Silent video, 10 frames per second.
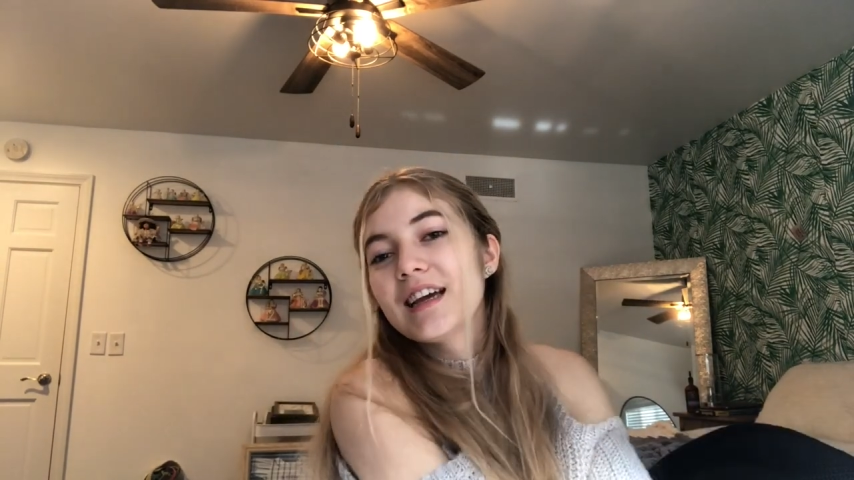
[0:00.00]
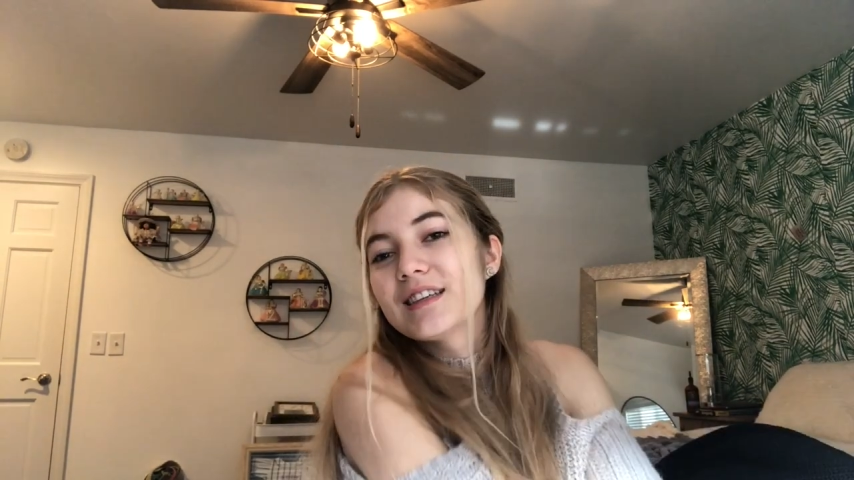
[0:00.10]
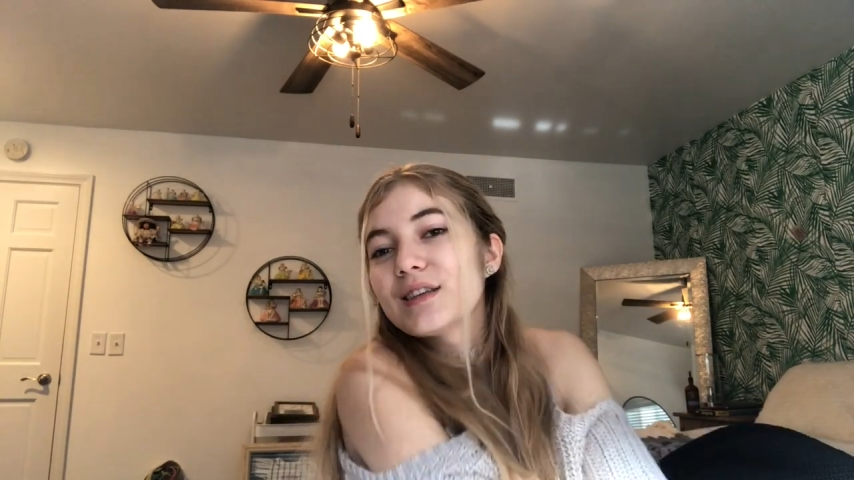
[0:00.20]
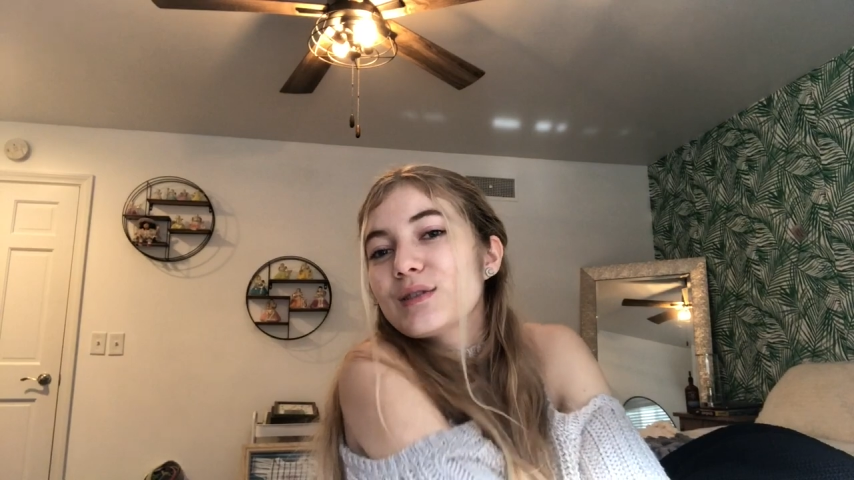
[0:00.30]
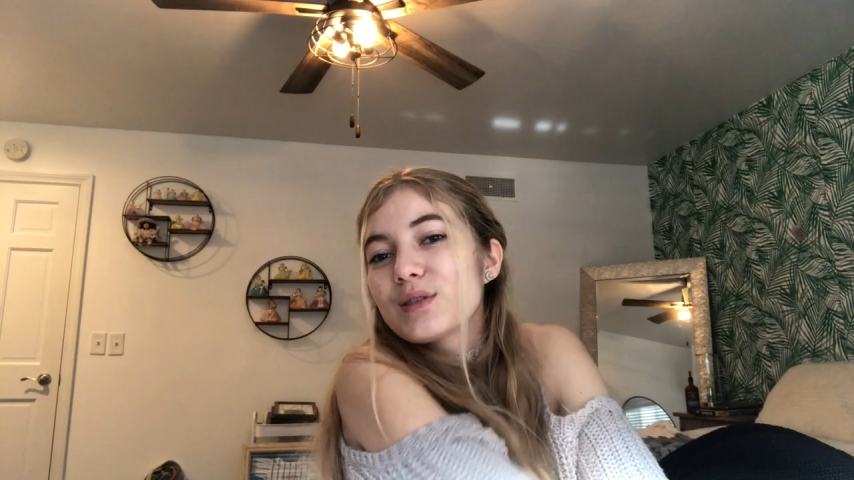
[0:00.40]

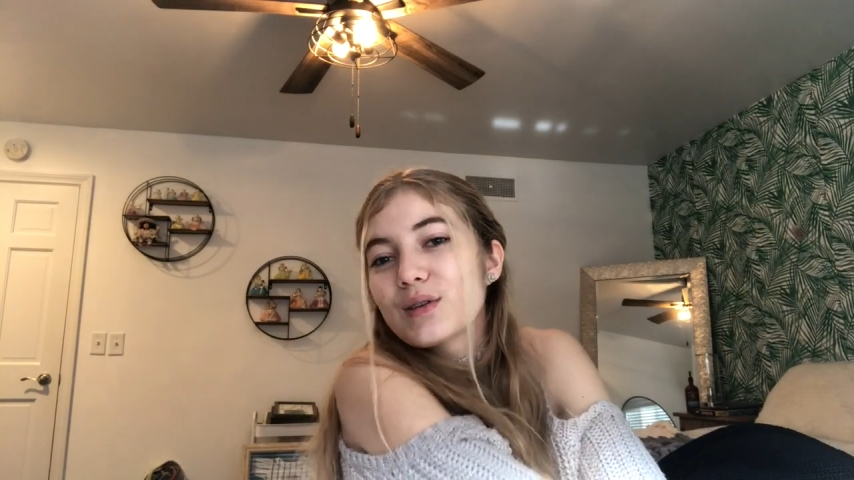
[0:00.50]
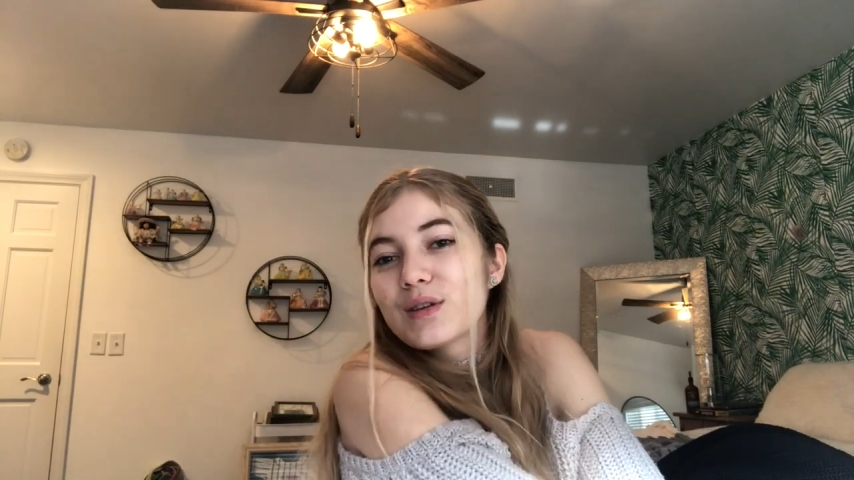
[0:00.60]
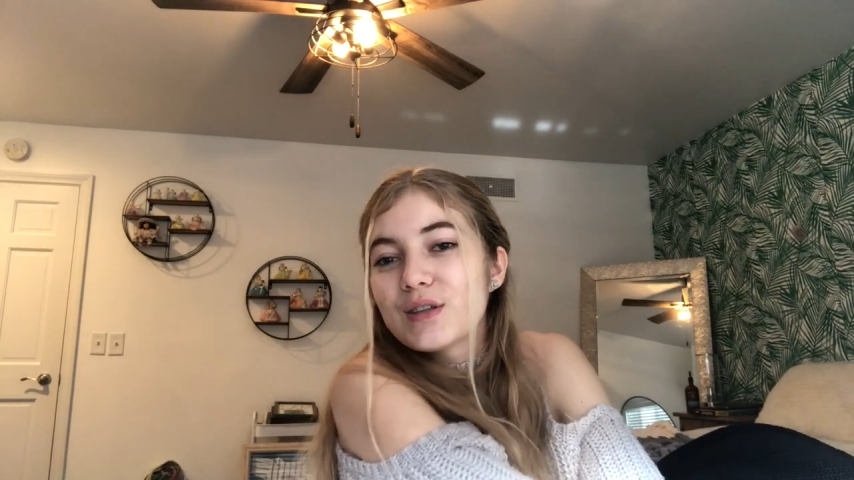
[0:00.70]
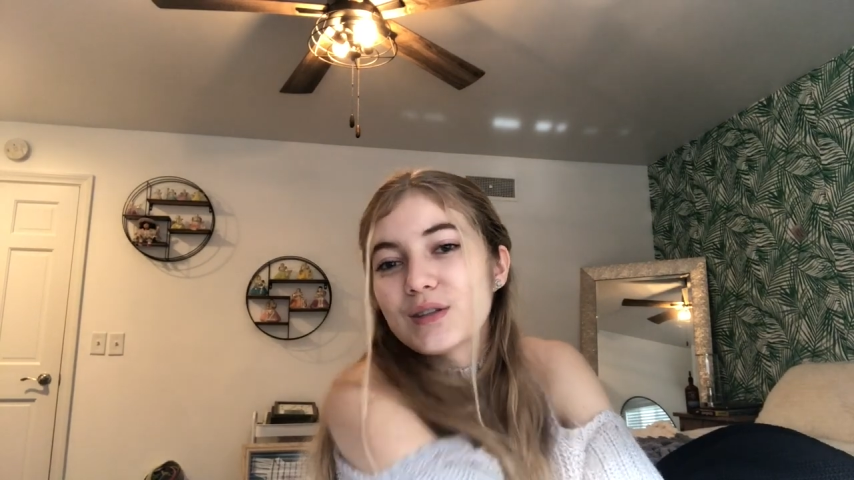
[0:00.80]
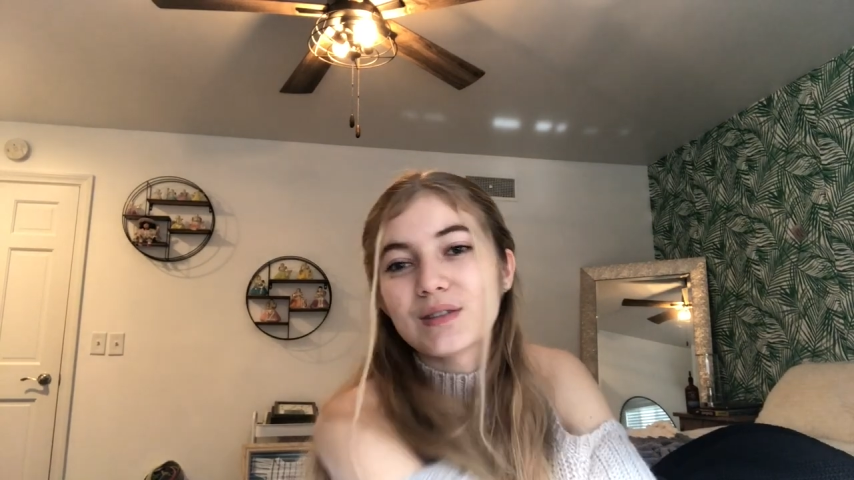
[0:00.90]
so it's all
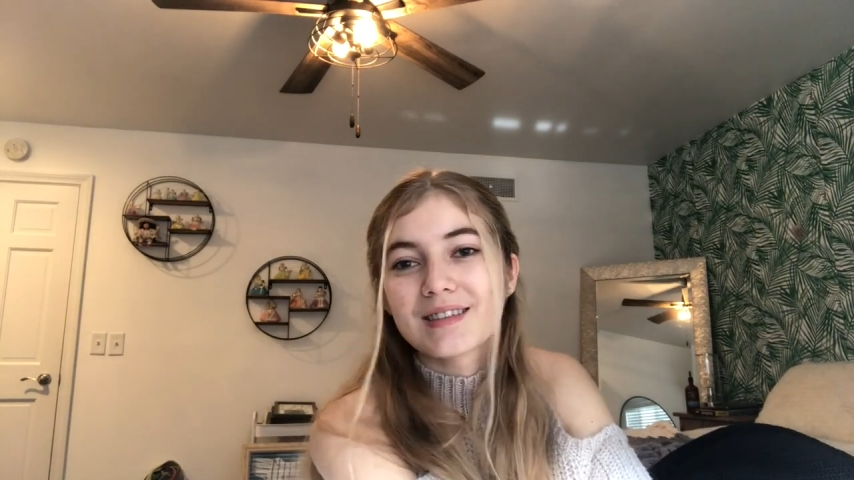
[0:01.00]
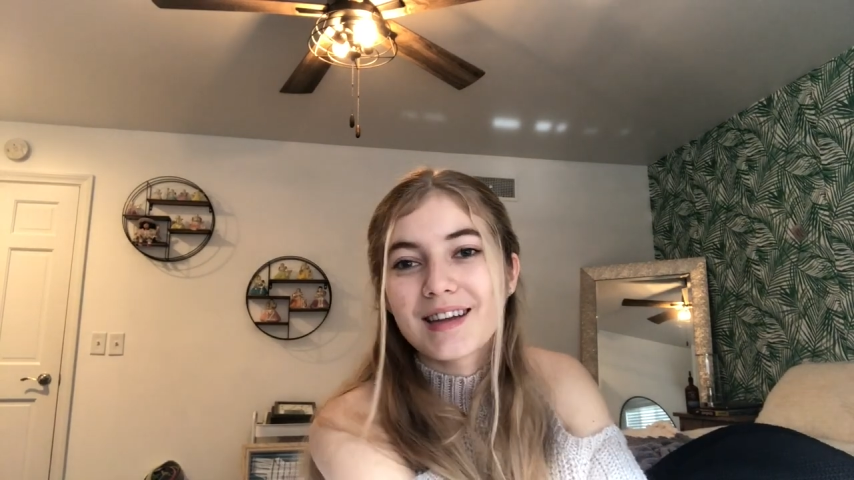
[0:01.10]
cute.